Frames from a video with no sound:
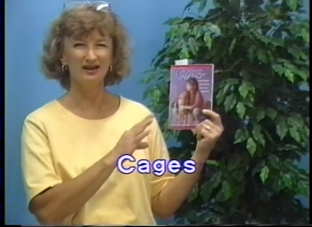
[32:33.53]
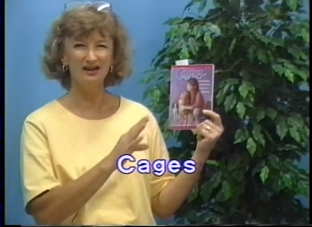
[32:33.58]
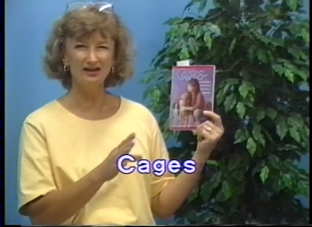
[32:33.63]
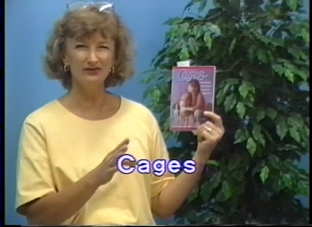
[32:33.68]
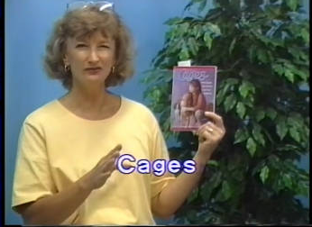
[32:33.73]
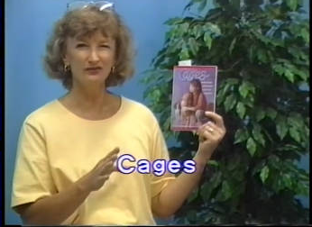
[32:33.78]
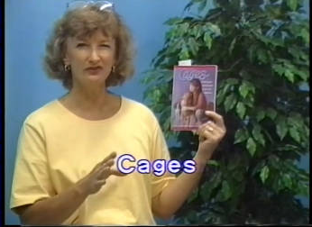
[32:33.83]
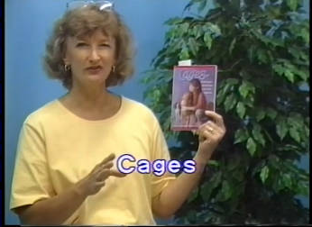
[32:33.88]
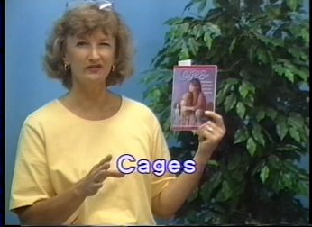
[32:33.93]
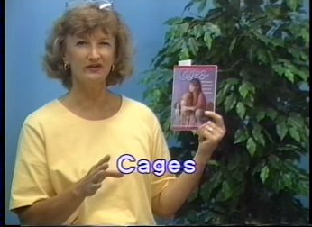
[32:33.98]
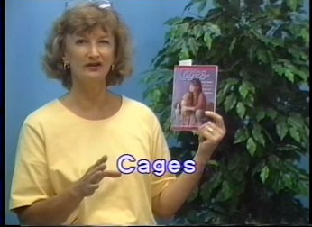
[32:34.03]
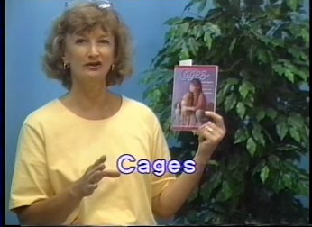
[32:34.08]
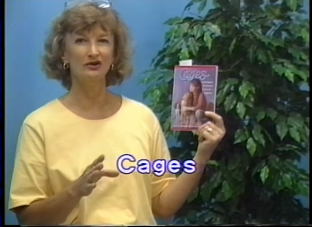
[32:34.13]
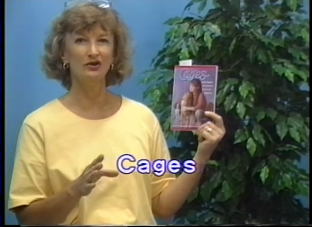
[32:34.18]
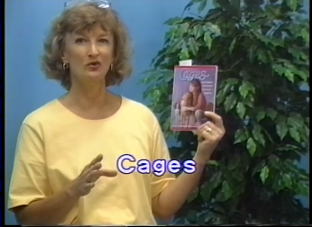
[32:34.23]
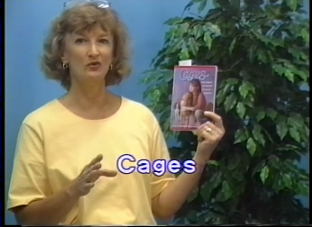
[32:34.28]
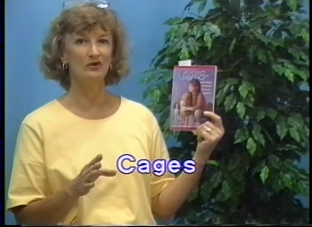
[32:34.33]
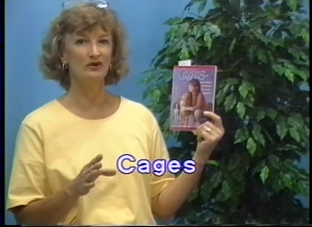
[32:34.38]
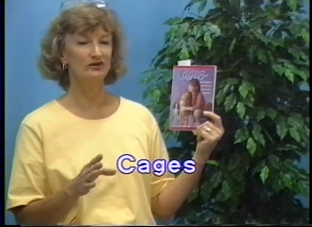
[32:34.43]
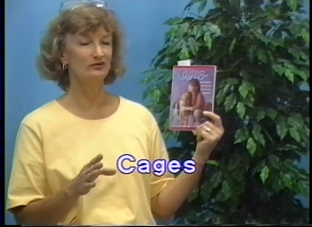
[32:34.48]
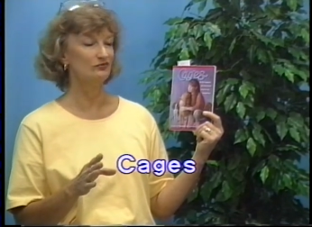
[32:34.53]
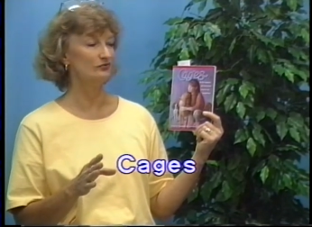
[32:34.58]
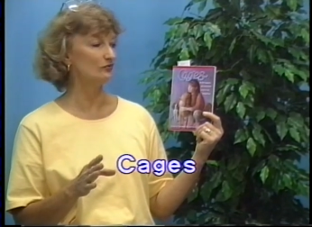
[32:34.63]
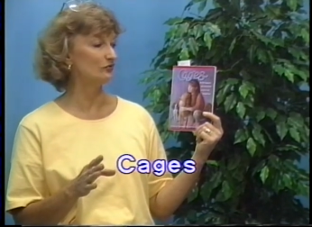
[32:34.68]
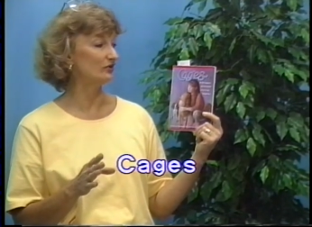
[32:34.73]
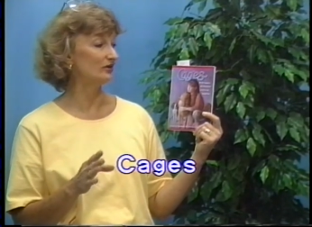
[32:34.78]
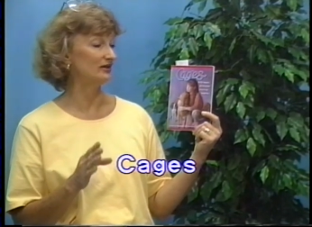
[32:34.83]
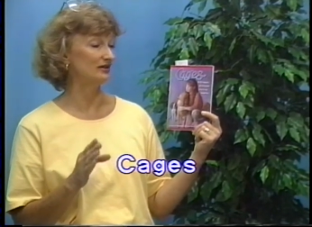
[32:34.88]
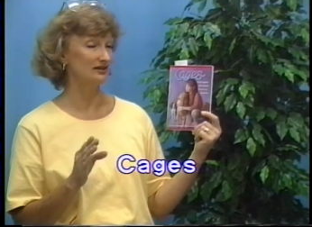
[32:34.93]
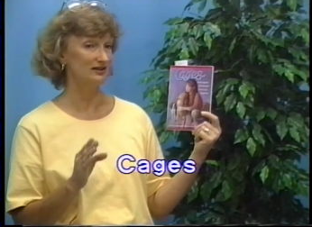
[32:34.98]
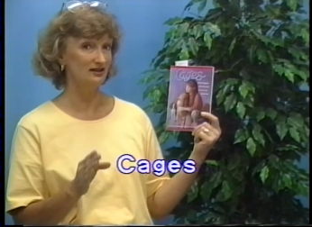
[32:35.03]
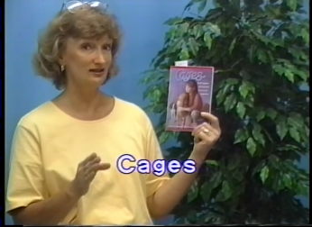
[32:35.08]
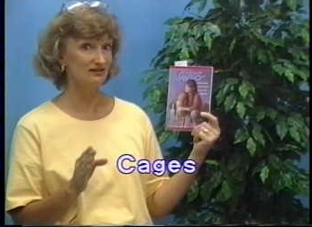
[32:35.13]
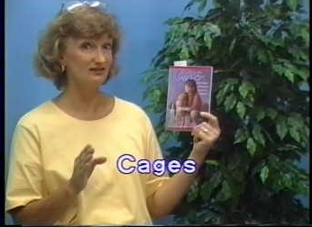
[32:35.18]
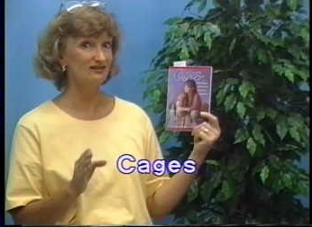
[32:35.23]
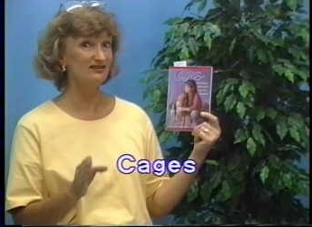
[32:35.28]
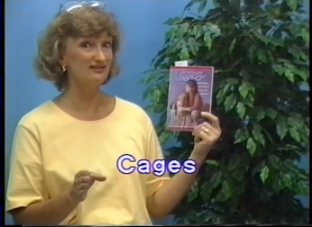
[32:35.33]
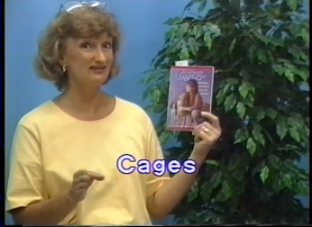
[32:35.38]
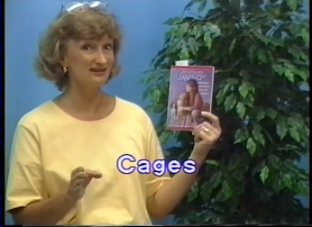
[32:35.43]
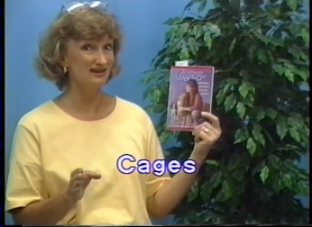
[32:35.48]
everything going for and Kit
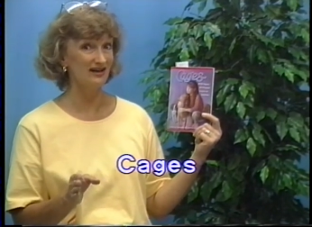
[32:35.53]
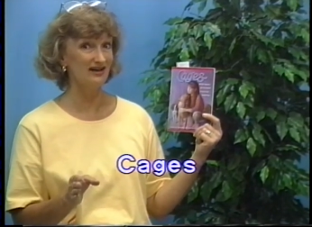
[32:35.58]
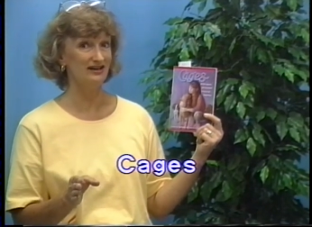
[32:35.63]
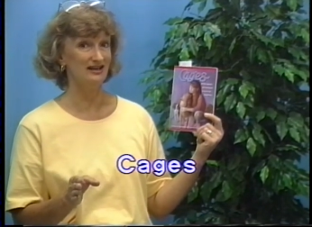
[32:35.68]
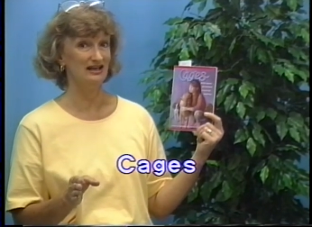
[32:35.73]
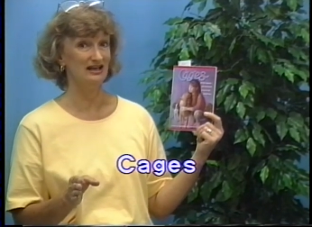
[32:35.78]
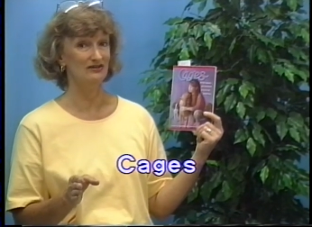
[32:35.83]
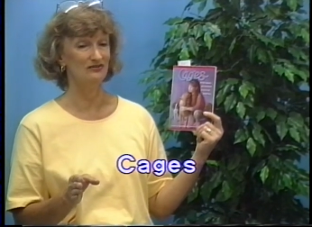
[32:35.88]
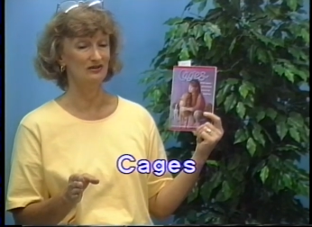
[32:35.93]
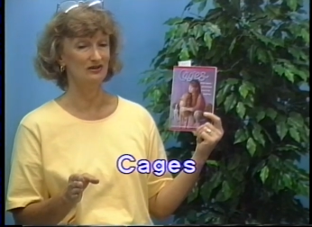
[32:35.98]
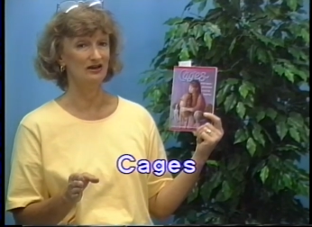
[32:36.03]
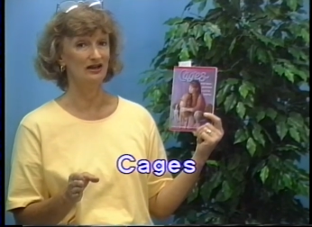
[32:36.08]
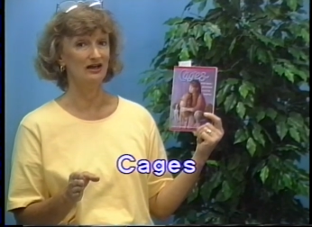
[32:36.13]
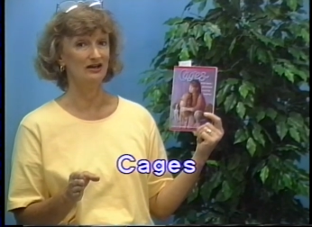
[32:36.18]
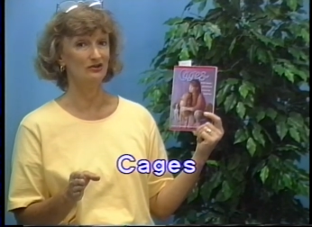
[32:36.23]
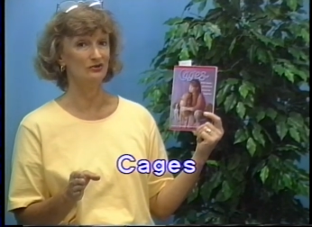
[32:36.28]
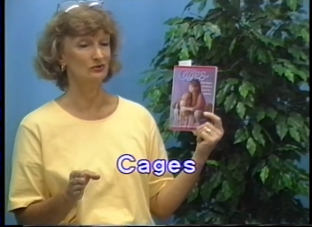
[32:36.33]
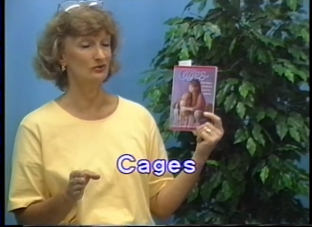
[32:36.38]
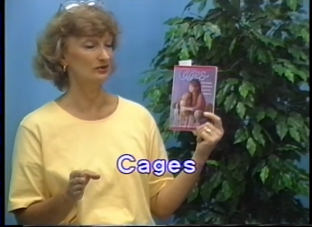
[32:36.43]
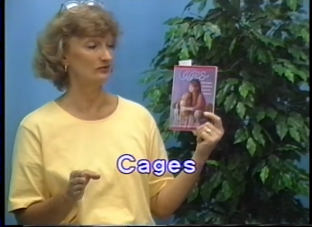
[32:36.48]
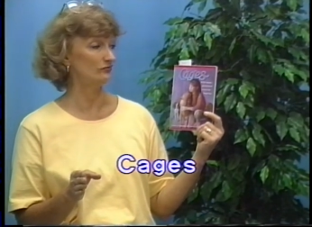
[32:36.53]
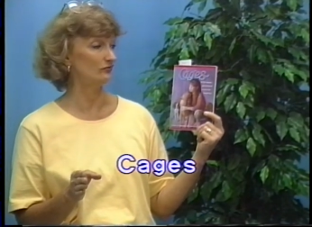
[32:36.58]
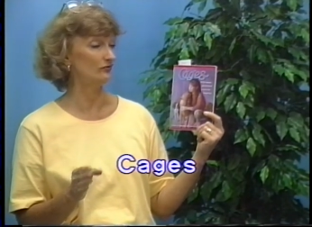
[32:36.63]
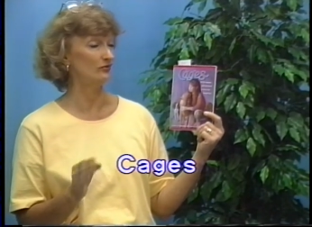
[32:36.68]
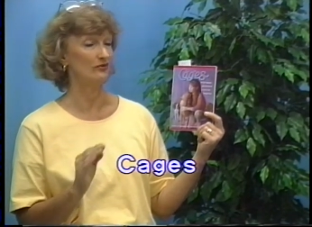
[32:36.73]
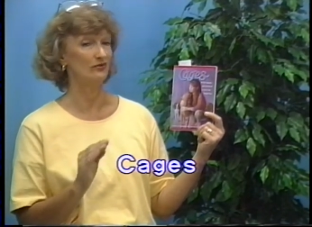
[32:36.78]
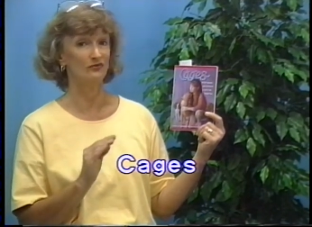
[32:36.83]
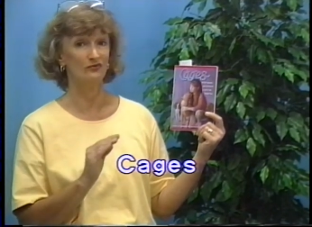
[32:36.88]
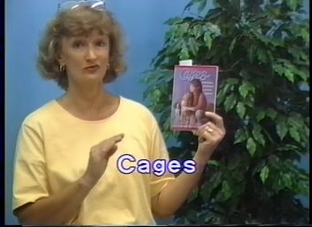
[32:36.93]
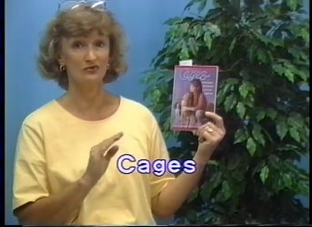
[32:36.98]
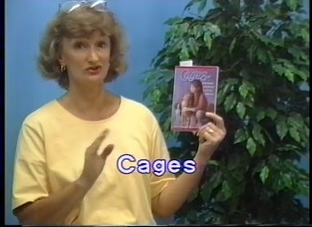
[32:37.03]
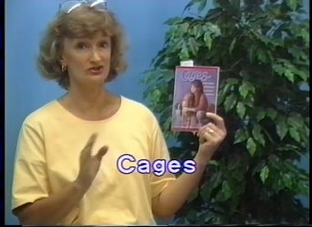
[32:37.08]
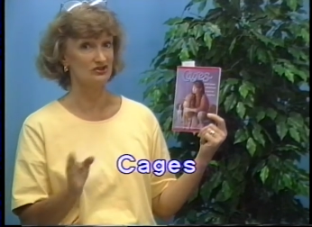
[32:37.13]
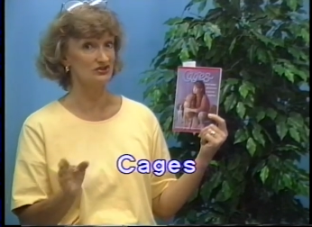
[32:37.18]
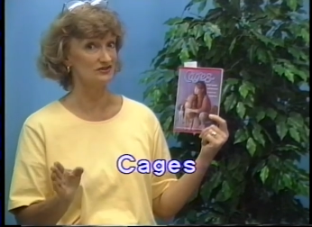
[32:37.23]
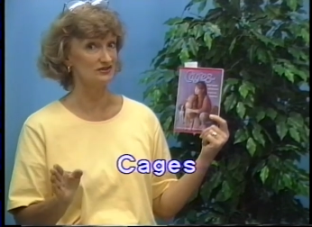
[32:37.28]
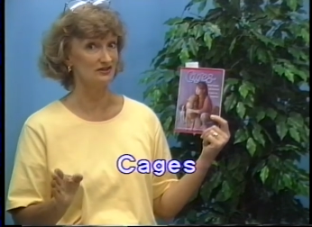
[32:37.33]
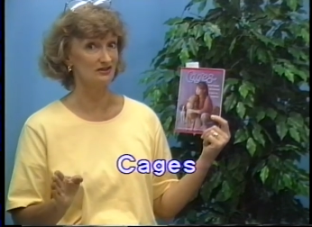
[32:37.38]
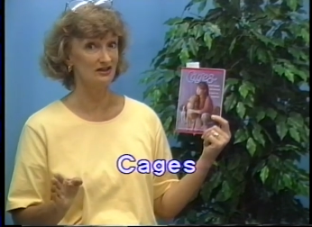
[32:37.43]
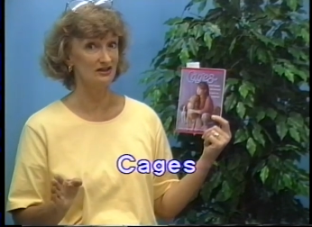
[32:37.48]
does not have a lot going for, for
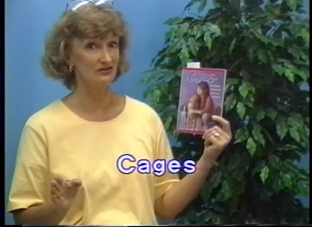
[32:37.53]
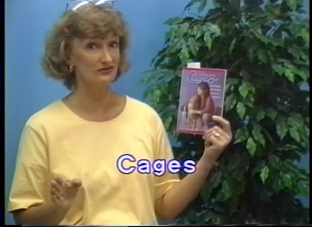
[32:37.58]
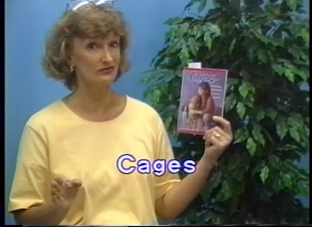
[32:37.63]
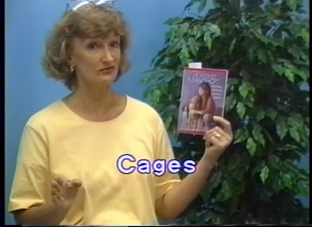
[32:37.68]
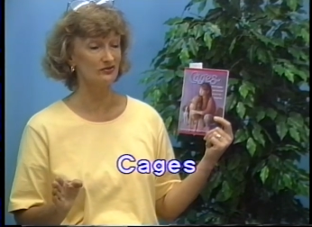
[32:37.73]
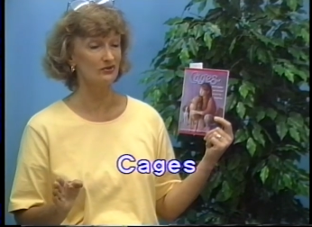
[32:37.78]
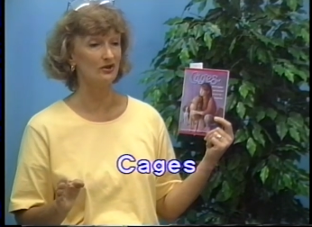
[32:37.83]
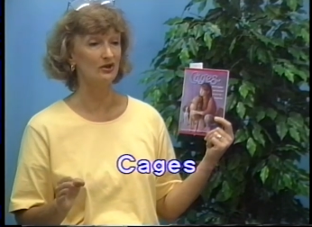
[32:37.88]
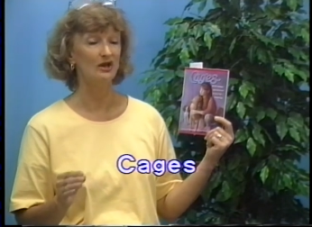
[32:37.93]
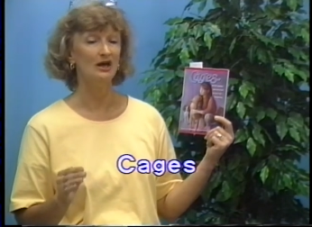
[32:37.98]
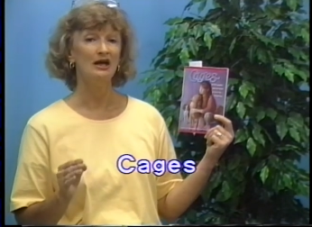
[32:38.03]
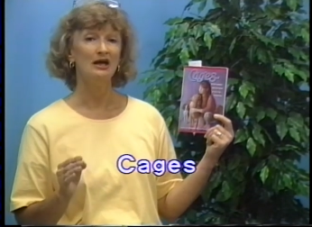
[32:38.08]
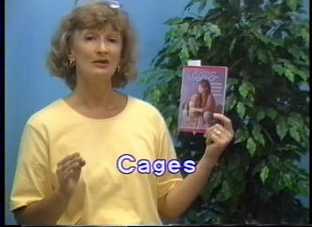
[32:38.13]
She's a nice girl,